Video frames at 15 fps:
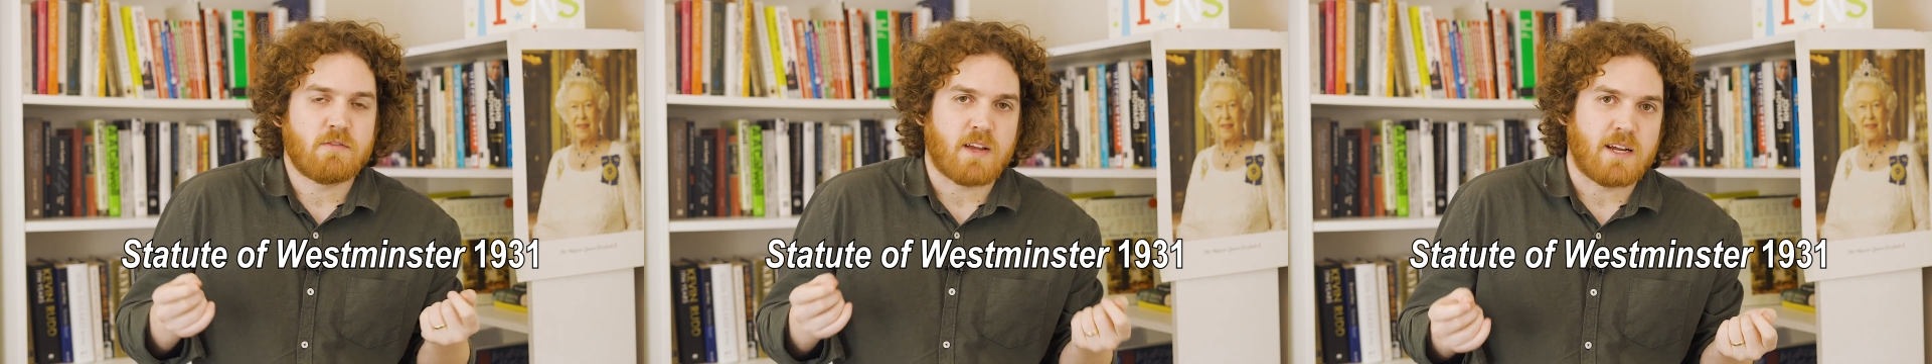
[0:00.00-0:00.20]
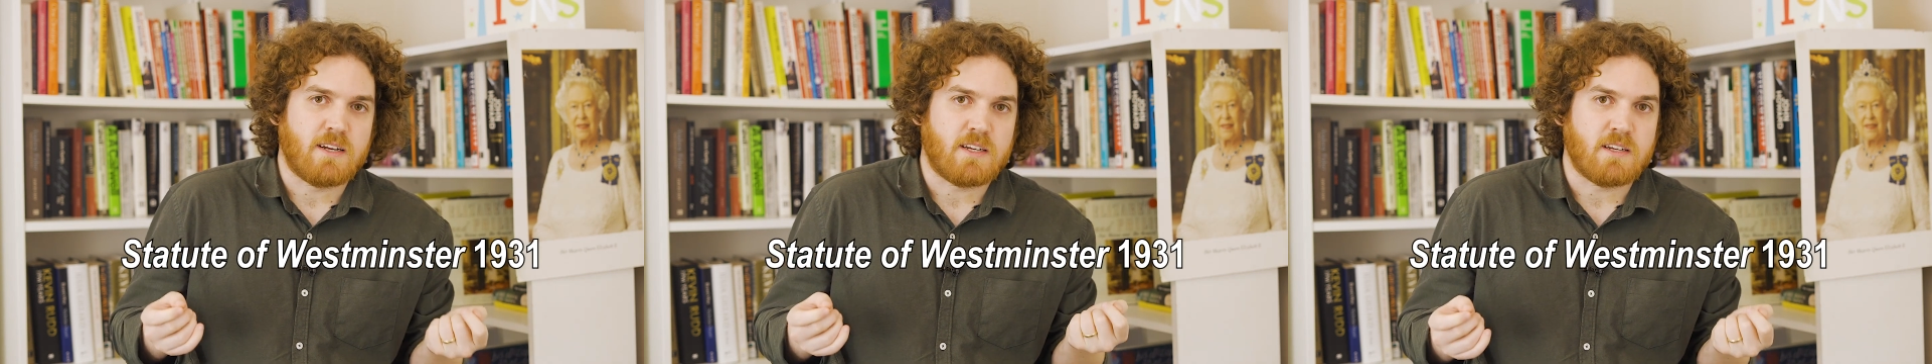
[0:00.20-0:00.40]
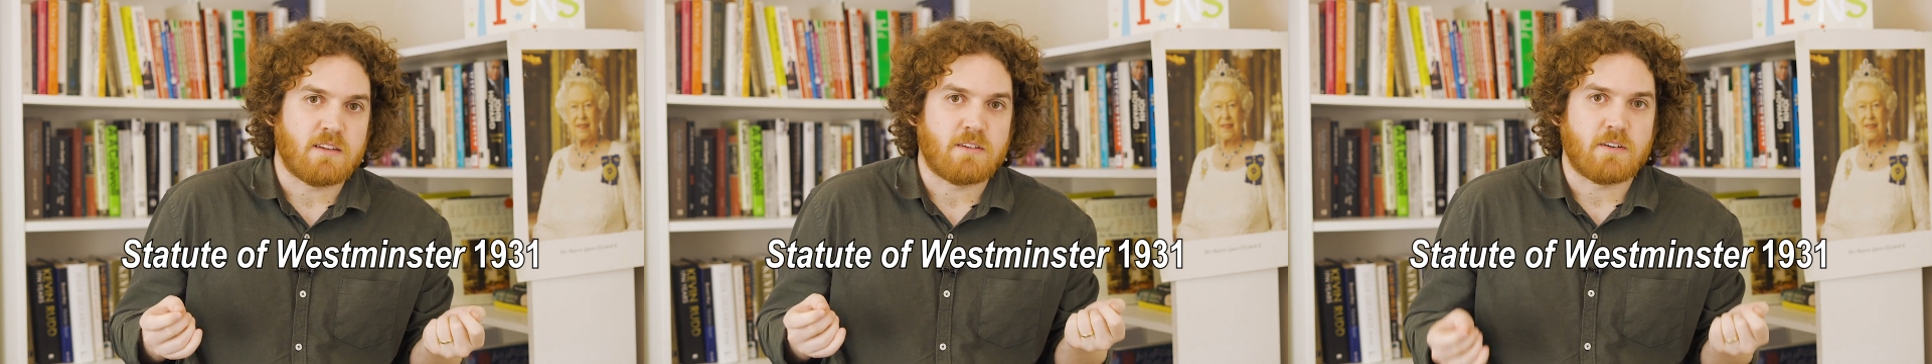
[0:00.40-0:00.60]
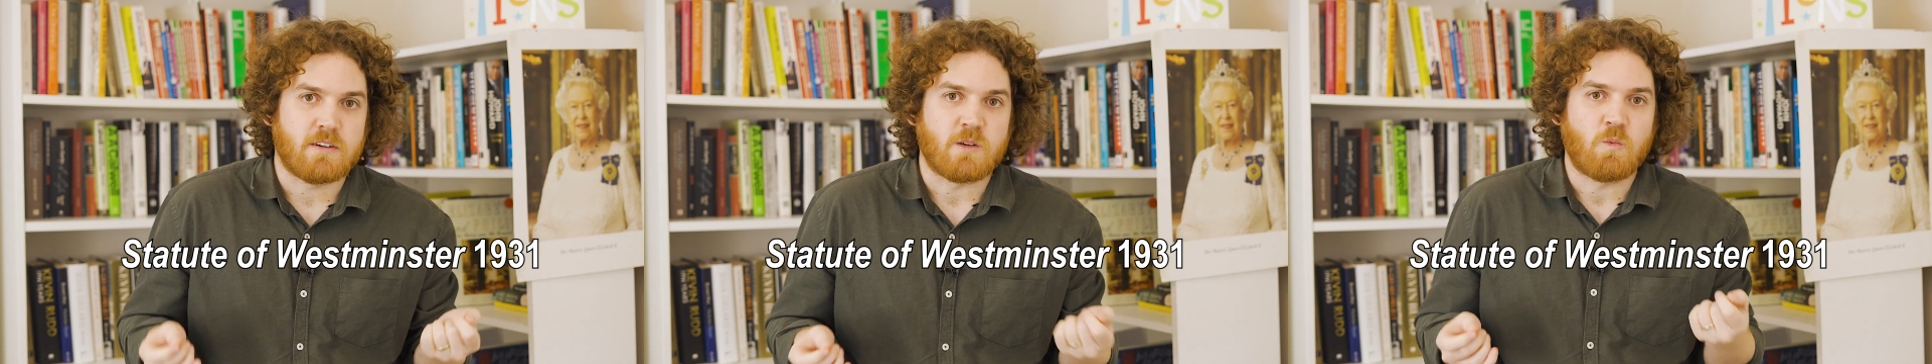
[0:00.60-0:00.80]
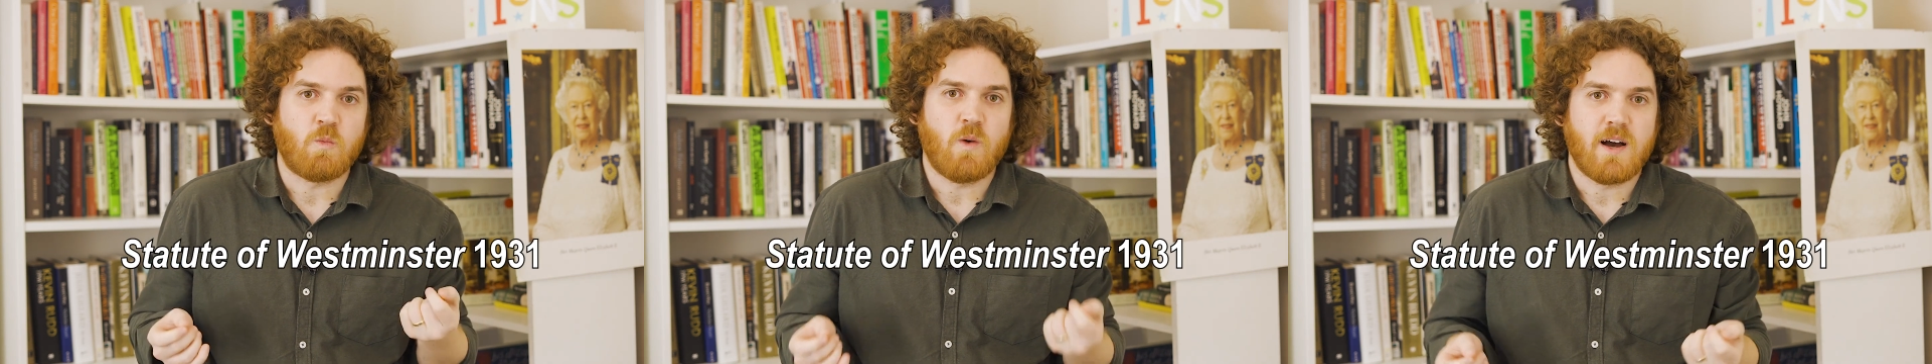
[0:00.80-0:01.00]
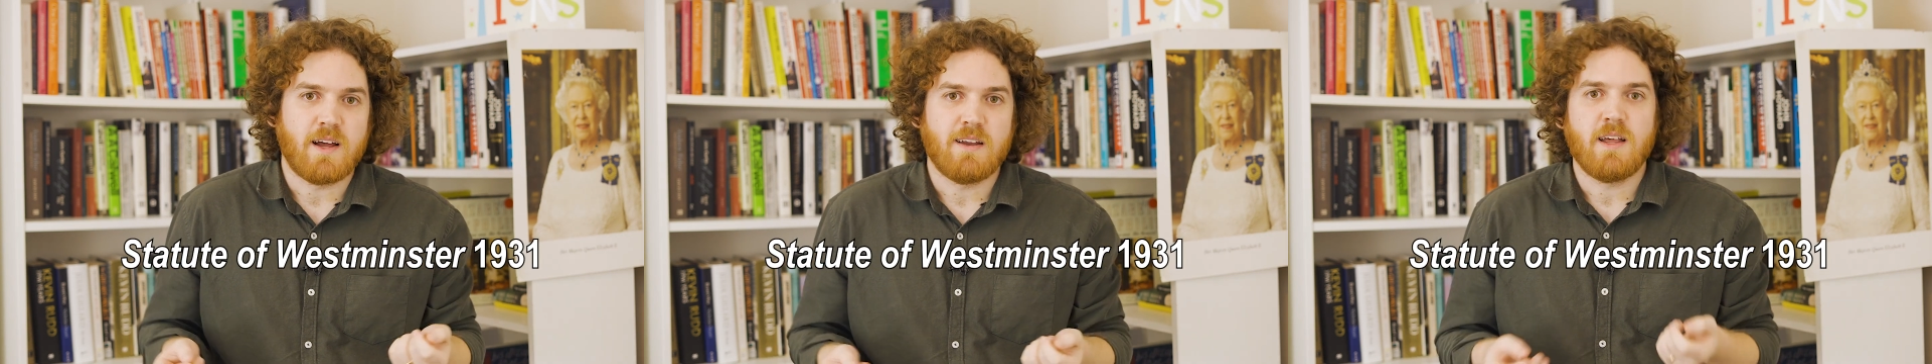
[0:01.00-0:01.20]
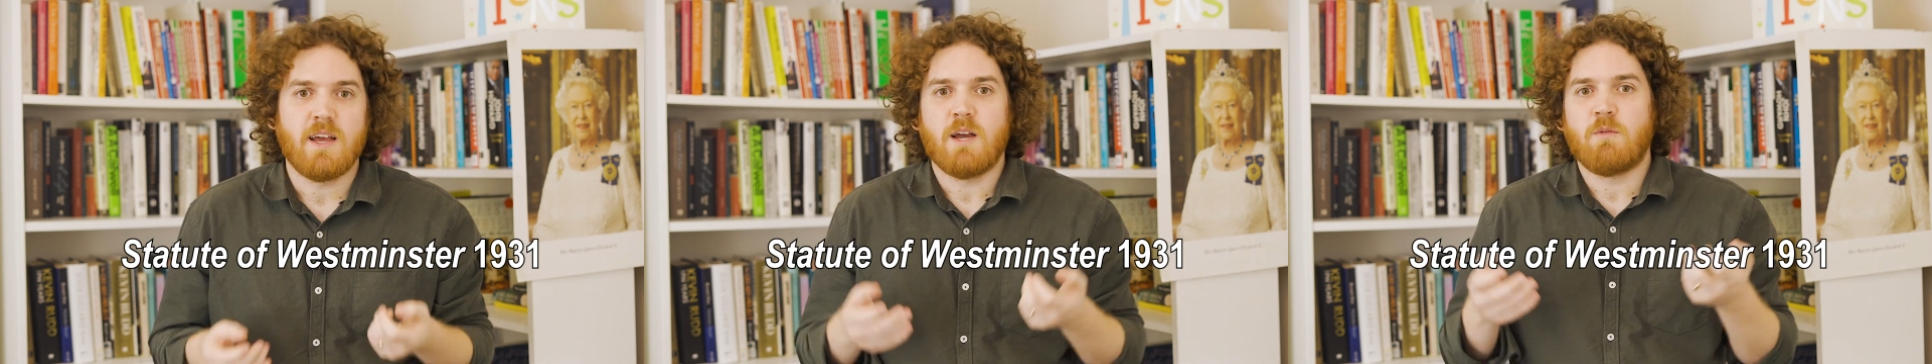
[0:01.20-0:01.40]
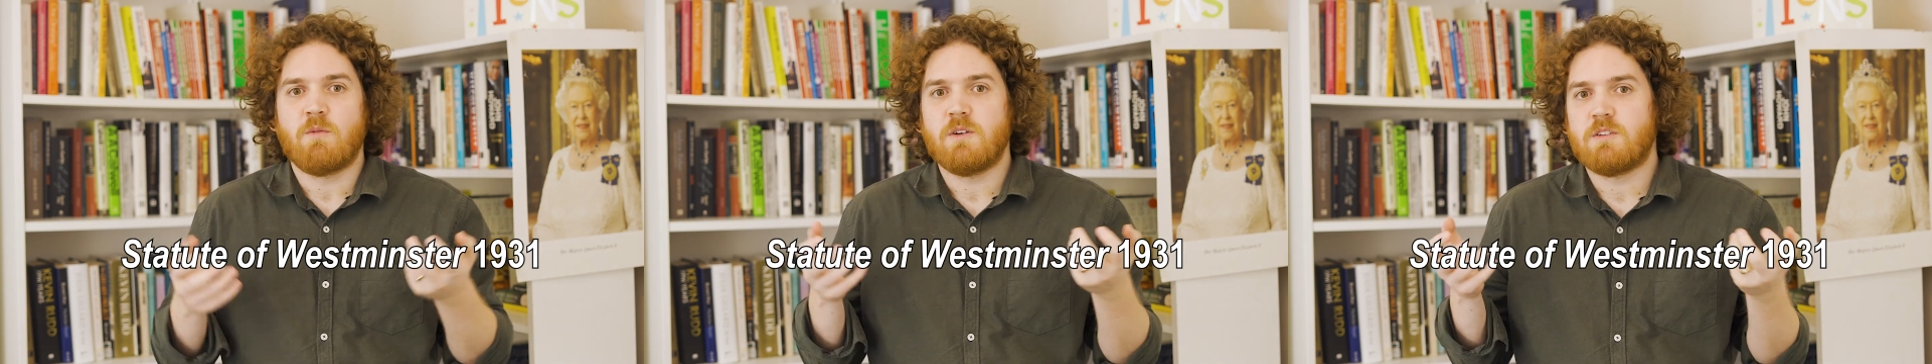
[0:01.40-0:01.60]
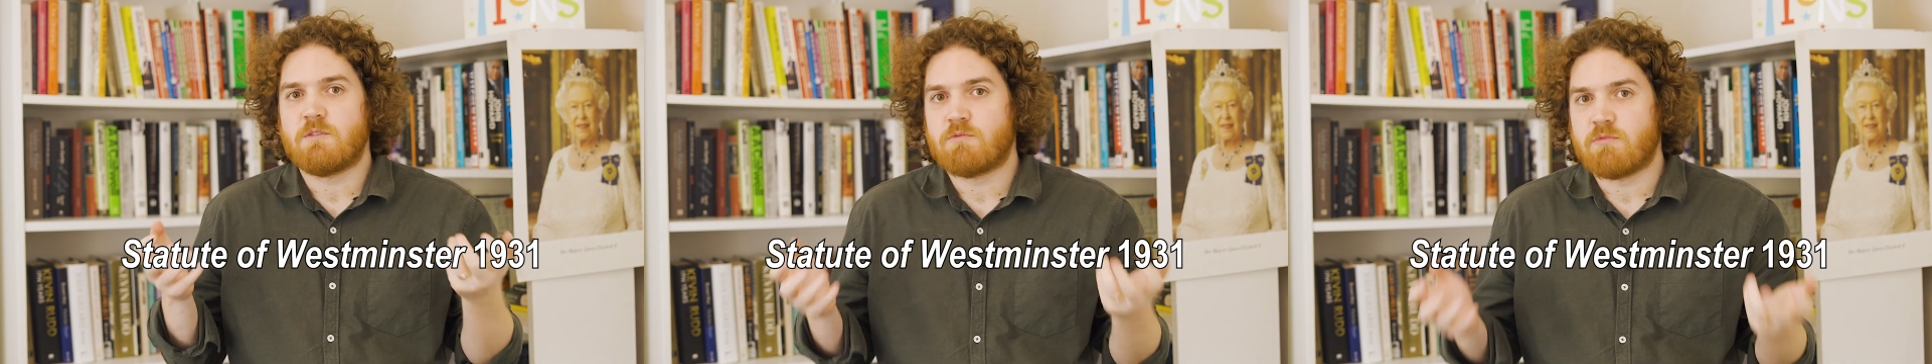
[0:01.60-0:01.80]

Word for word: nineteen thirty-one was